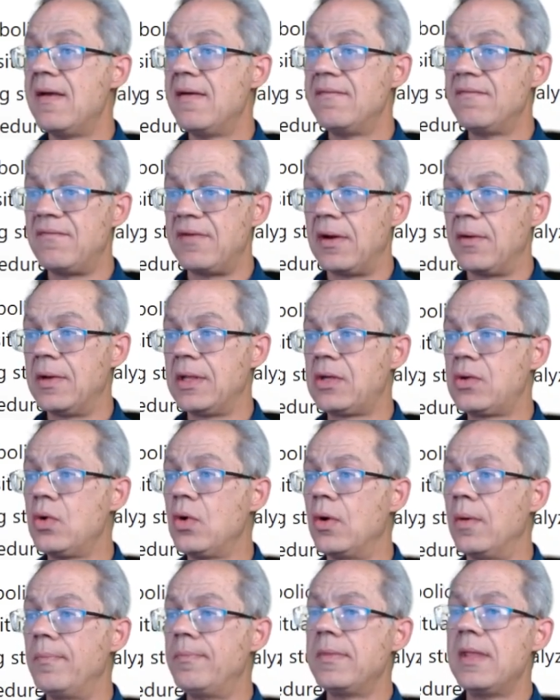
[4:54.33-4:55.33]
Very
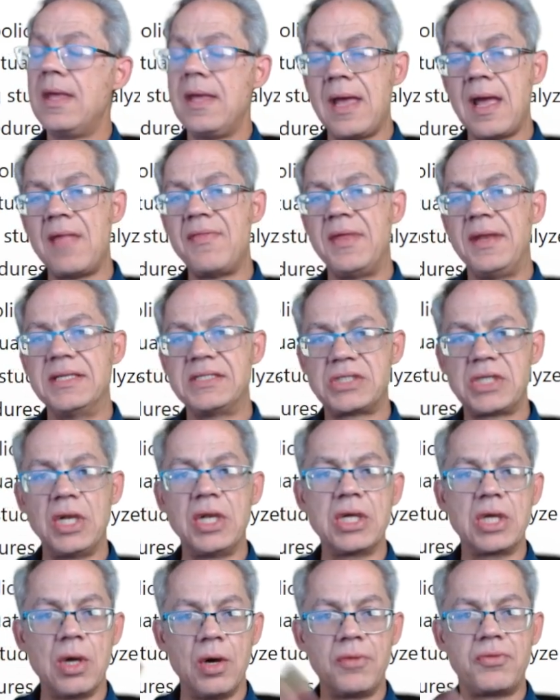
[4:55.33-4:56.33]
cool. And then it's going
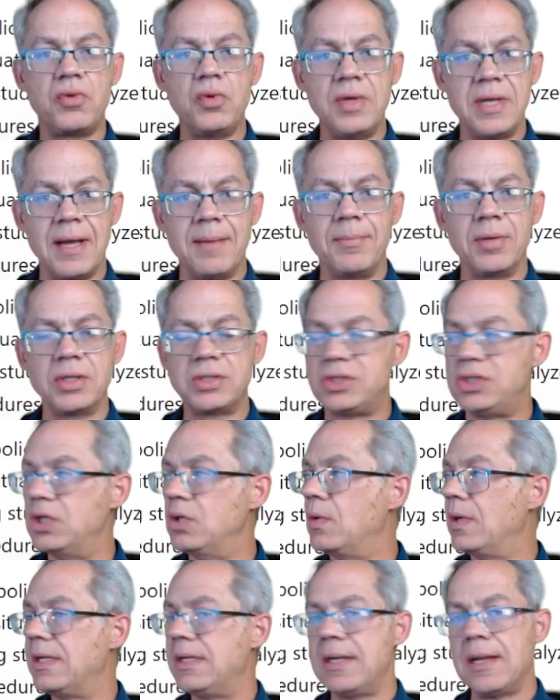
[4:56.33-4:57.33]
to go through number
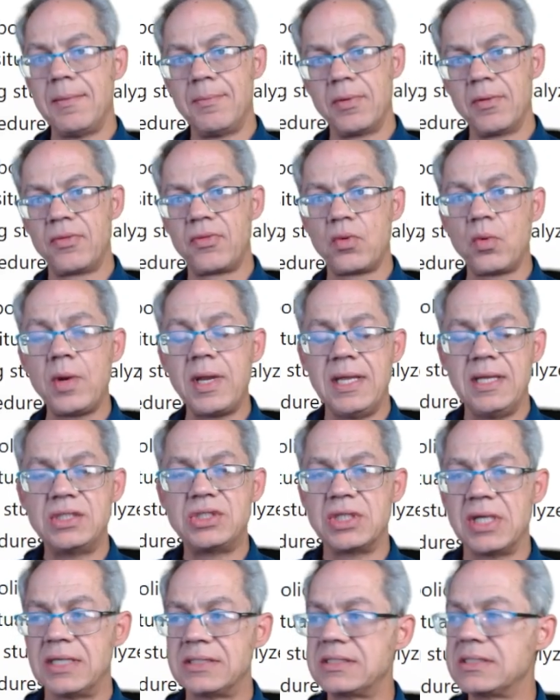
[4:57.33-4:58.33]
2 and number 3,
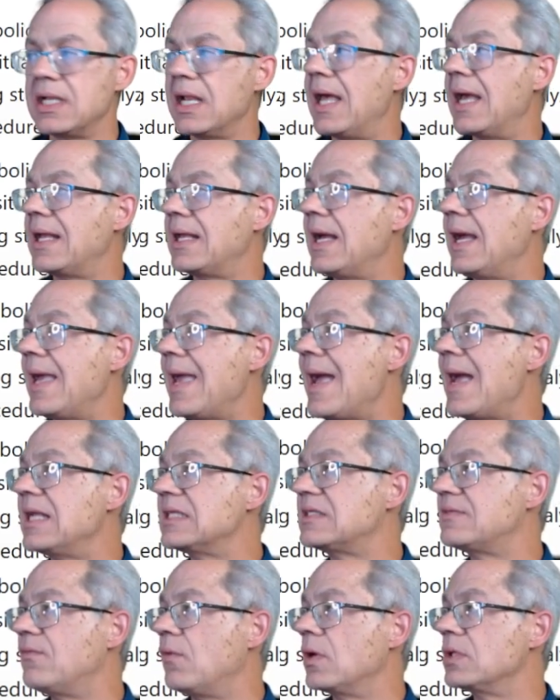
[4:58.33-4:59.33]
just like I
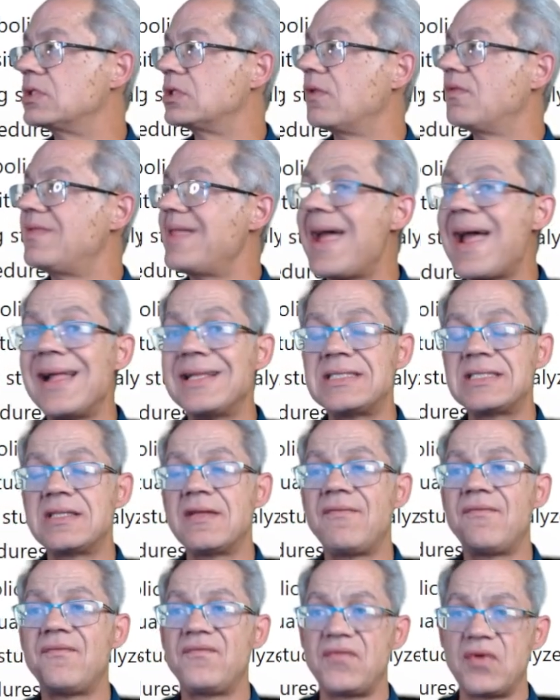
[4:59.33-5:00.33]
asked for. So that's
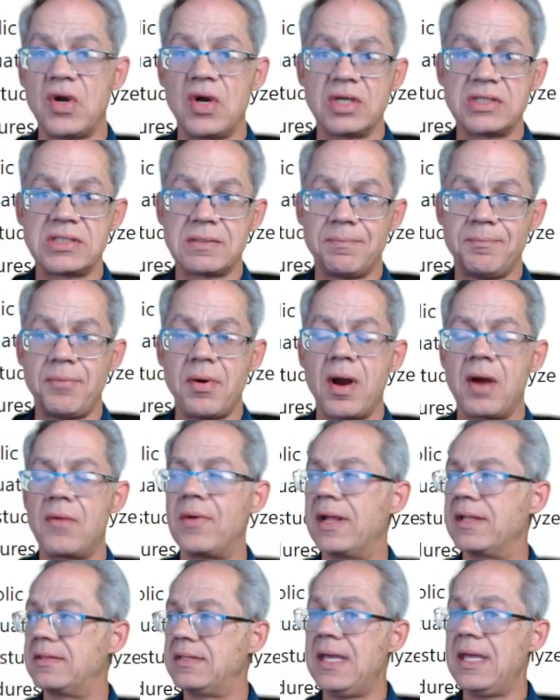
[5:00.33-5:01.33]
the first part
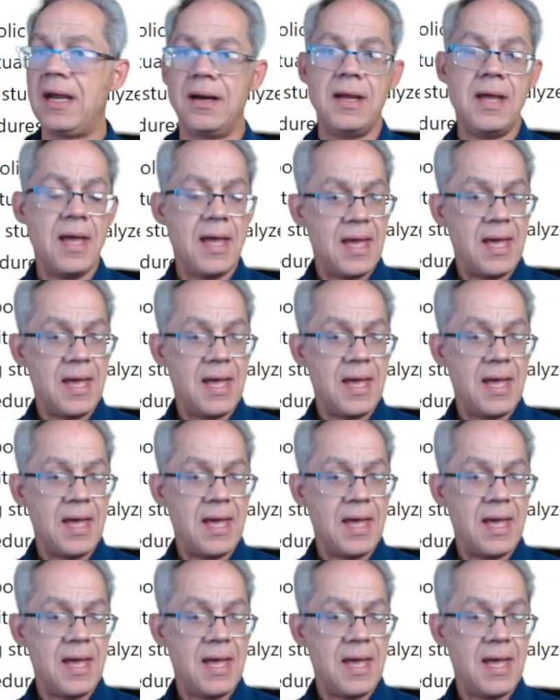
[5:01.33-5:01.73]
right there.